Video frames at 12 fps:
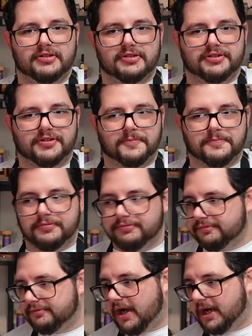So
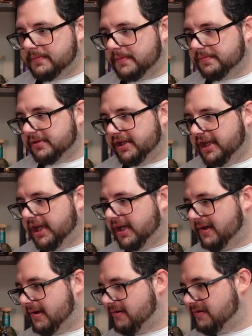probably
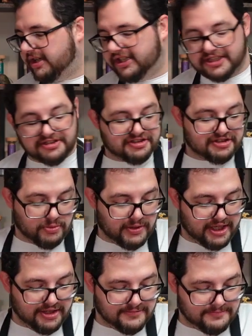it's
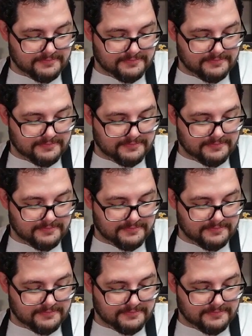sweet.